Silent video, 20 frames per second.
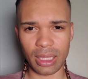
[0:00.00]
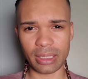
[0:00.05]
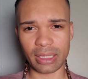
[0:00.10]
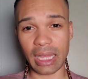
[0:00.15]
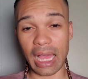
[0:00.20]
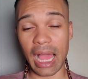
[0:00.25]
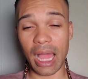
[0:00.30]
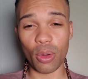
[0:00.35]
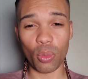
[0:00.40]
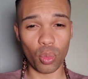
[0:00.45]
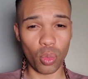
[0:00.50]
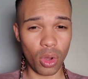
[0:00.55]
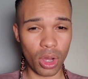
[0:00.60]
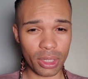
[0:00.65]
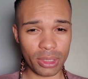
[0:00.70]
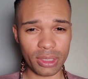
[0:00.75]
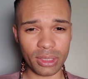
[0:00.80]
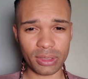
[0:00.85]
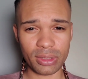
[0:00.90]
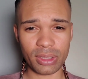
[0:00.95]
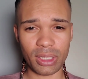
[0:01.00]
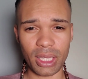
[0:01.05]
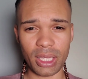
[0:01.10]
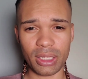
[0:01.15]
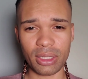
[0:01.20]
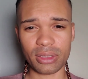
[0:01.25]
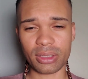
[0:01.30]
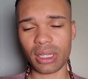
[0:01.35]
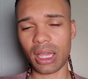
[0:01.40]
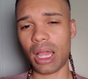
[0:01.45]
Like, I want to say
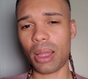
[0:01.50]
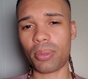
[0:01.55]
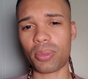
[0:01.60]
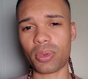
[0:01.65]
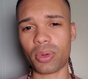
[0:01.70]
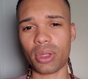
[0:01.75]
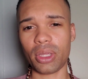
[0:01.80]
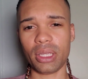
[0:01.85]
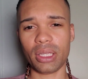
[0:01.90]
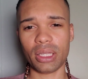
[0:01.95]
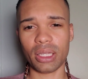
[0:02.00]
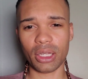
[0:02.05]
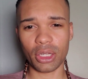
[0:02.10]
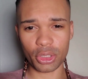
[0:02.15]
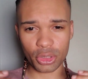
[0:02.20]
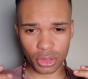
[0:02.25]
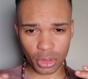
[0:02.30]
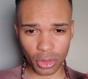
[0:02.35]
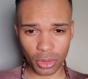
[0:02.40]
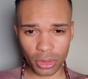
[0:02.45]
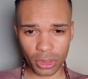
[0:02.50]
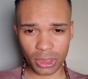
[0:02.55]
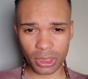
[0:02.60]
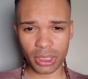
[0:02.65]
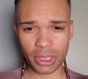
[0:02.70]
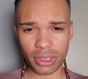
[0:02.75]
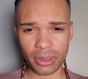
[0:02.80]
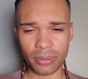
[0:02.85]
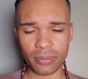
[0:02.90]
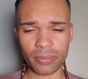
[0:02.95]
it doesn't operate
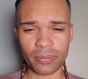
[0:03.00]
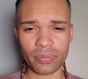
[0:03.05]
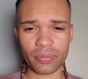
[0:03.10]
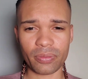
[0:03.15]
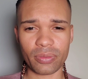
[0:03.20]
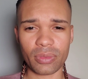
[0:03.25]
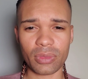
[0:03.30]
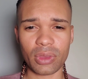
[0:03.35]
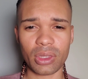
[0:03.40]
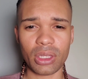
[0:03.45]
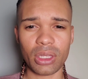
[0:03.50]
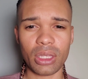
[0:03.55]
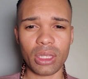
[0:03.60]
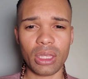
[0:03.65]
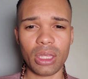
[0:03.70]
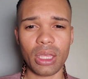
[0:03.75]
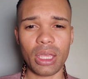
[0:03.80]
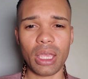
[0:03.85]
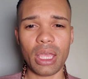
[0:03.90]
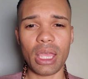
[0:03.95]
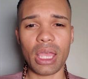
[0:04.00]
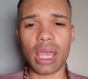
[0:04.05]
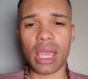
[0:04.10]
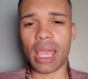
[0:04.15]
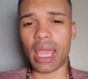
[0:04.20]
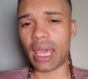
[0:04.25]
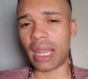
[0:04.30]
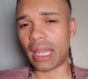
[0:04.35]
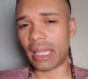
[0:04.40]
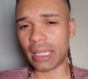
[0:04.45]
eternally.
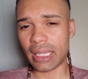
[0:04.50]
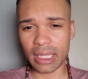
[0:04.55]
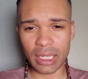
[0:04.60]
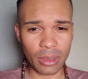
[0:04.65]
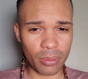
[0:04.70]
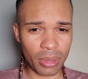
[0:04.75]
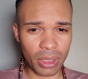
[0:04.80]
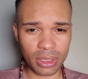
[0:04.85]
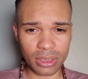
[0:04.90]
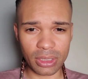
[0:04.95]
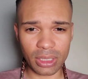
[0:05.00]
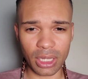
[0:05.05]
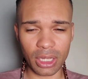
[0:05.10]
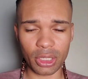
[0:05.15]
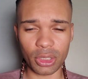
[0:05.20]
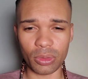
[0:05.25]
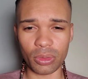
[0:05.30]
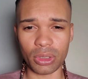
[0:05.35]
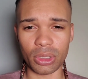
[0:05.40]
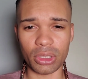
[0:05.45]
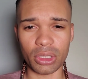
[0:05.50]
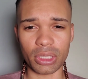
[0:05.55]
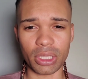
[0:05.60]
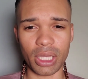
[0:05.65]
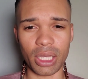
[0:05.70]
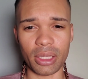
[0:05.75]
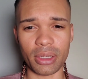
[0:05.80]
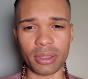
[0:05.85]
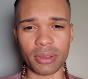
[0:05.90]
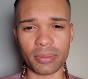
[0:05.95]
And I think it depends on how you want to look
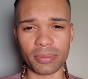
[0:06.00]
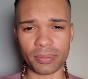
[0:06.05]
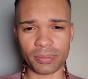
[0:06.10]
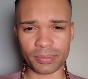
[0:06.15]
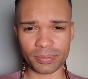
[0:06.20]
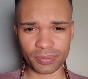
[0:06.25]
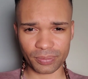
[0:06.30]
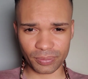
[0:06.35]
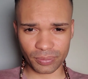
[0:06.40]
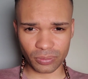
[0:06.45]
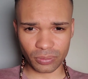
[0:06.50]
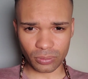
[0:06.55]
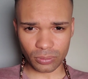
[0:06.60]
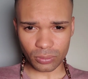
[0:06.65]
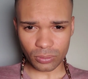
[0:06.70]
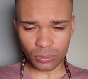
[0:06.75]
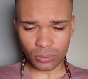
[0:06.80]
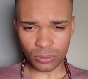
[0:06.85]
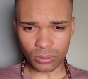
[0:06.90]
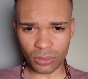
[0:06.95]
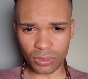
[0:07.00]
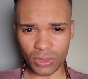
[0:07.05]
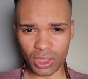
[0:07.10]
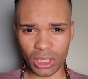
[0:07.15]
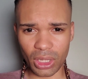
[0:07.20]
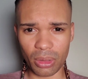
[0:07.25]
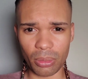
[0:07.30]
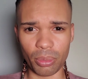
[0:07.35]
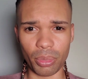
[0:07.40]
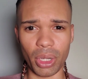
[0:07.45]
at it.
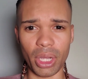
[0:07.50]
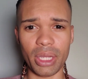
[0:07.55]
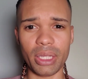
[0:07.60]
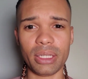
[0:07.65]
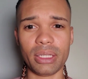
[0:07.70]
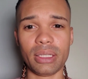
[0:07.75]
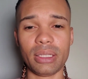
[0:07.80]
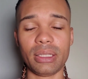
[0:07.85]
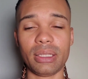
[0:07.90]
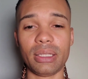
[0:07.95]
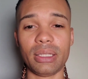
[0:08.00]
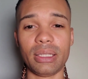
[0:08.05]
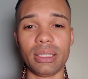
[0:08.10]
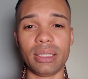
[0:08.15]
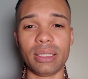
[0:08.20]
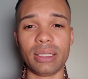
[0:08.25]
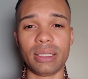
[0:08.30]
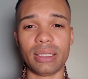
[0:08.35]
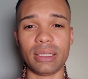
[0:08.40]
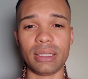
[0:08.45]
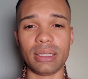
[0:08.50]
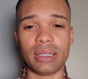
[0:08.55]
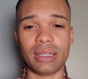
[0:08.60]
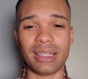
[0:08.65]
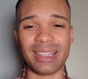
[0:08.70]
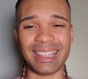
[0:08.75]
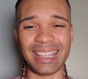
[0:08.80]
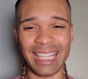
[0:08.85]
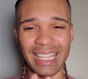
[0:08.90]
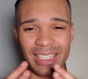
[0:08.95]
But
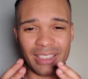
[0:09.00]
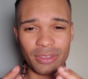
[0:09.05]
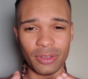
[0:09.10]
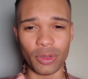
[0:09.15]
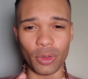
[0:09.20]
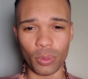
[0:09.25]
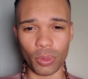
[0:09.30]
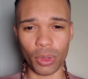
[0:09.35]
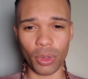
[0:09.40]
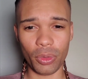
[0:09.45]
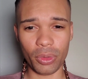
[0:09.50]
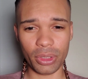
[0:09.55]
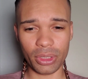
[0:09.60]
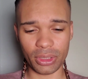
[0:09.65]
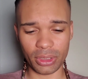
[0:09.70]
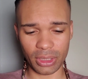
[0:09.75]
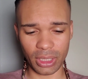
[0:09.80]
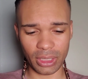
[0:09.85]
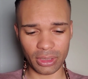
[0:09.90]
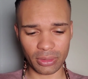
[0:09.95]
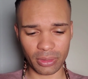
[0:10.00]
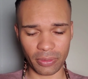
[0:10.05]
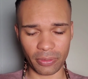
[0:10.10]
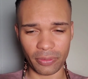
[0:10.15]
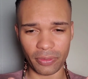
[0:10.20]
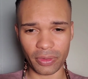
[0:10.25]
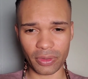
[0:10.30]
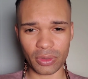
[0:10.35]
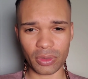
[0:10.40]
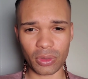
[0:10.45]
things of the worldly, things of the
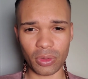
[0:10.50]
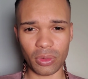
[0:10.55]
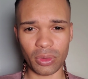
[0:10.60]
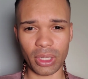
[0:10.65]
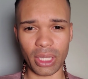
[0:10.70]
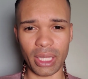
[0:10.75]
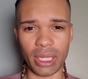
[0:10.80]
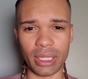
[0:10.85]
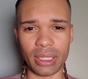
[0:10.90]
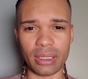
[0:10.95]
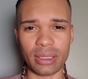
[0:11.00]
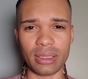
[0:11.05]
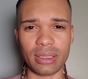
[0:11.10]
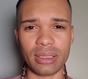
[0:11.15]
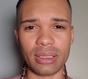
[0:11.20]
physical, like,